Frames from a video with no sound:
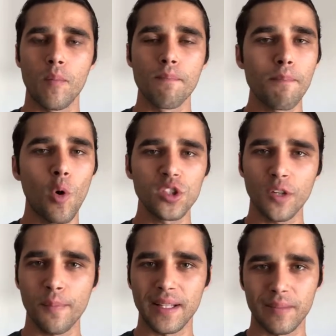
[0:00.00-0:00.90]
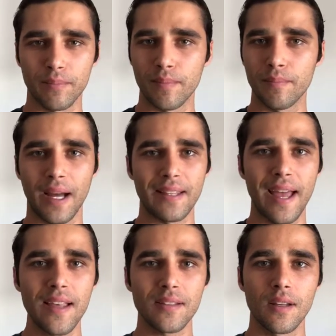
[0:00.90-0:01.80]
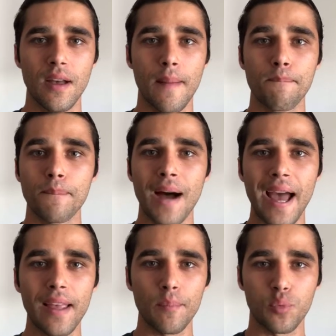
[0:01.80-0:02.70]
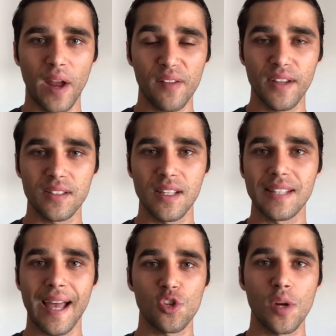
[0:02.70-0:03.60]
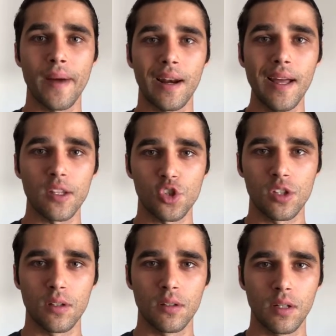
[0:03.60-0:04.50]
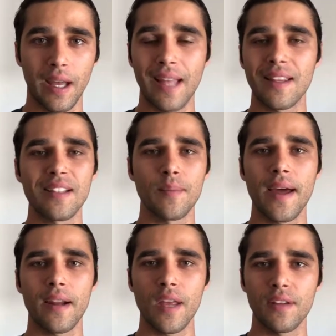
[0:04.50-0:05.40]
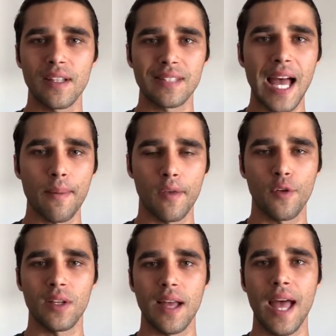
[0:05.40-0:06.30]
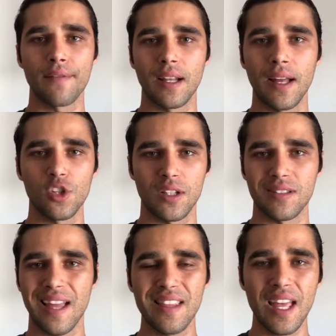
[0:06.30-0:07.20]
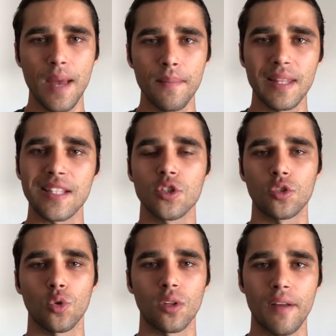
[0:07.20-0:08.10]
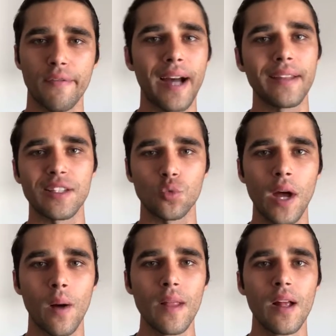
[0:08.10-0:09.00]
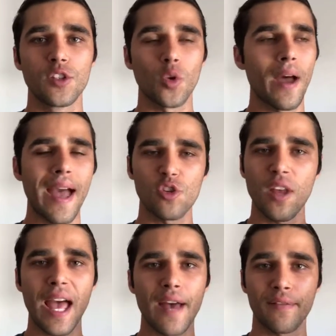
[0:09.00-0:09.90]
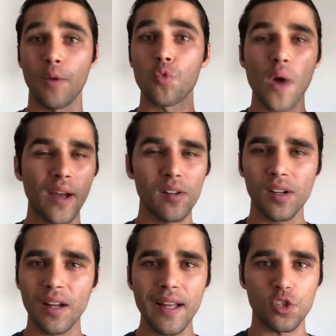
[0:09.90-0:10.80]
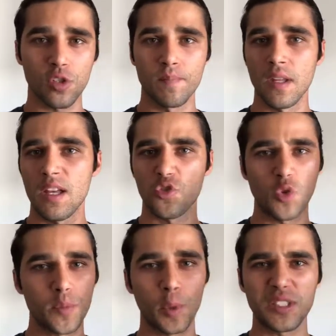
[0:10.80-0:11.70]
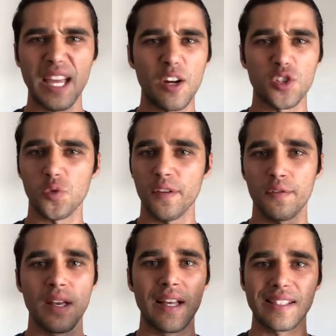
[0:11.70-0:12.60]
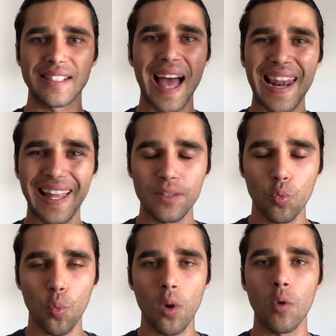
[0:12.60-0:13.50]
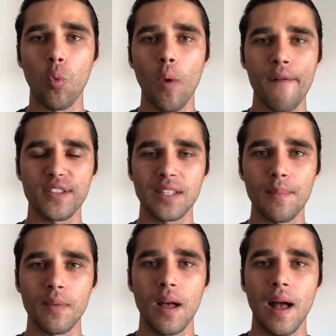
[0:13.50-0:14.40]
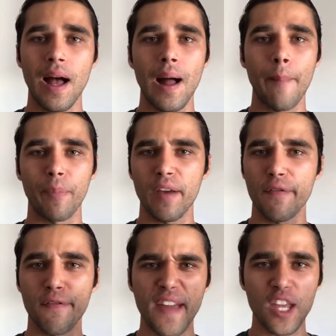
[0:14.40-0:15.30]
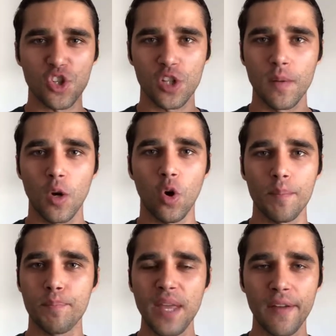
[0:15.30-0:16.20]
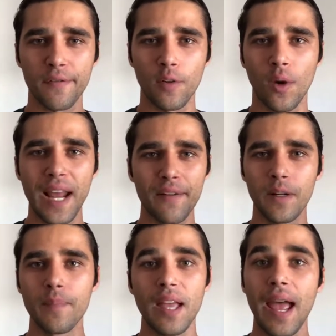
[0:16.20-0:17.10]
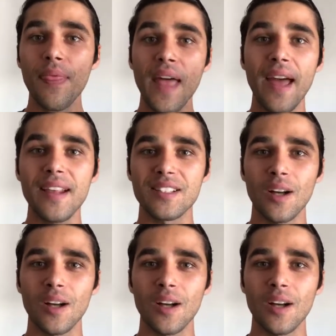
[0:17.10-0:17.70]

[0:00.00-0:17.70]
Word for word: Most of my my days, my breakfast is actually my lunch, and it doesn't matter even the time. If you want to have the lunch at ten A M, that's totally fine as well. So I actually have a regular lunch, sweet potatoes with salad, with some um, fish or beef, whatever, and that is